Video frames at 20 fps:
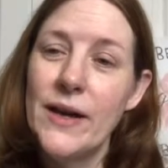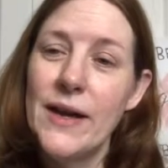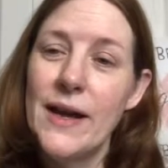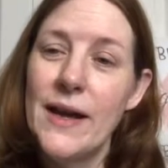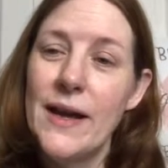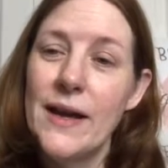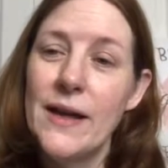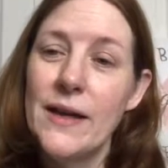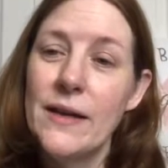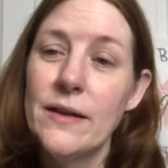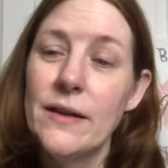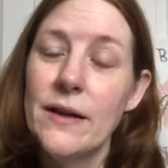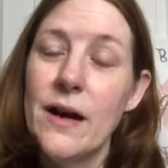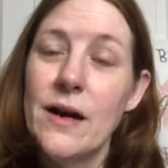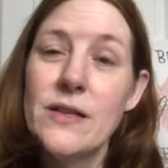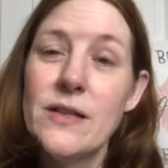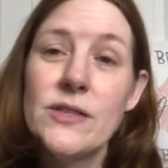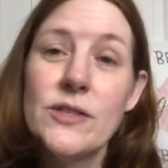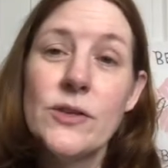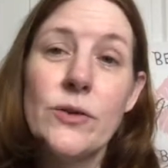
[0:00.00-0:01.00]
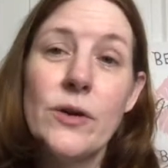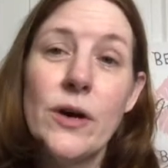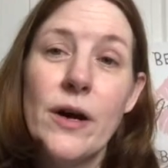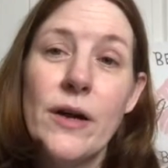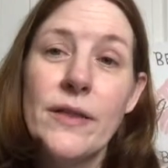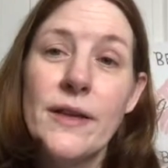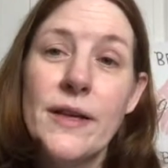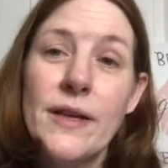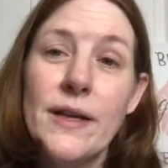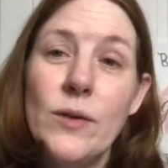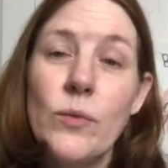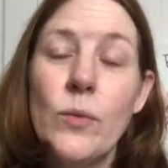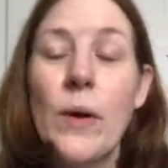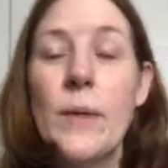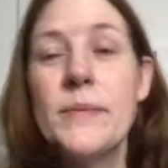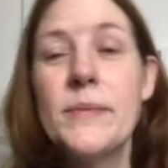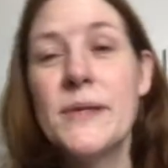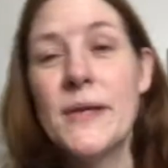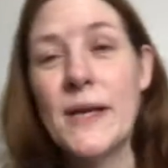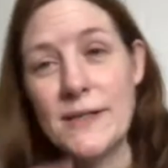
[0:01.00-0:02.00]
And also on the
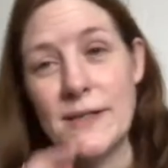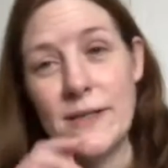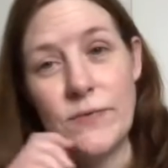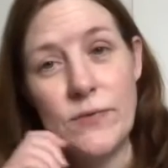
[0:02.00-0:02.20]
websites,